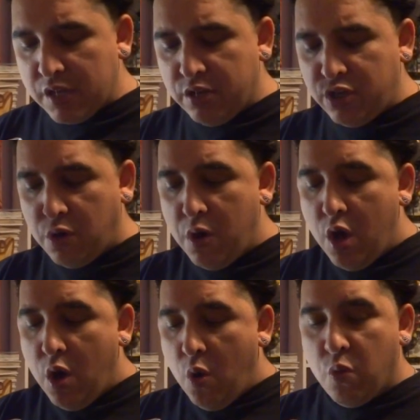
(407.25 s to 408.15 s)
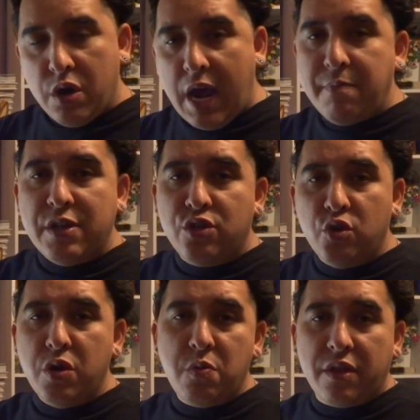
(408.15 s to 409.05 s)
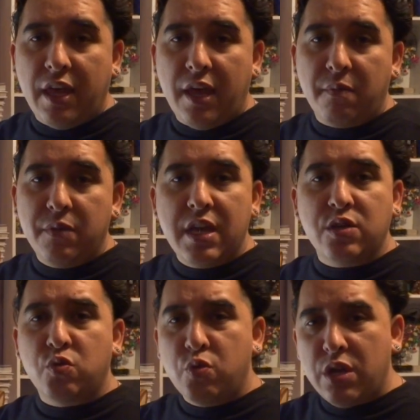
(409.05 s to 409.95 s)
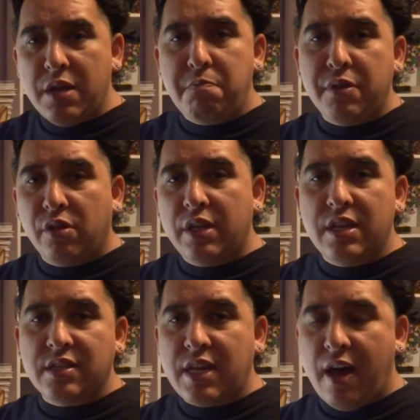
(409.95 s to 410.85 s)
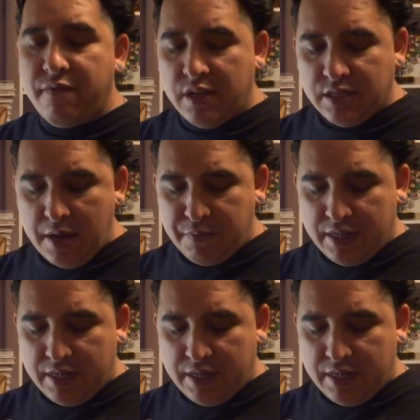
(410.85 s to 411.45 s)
So what I've been doing with him is really building his confidence up,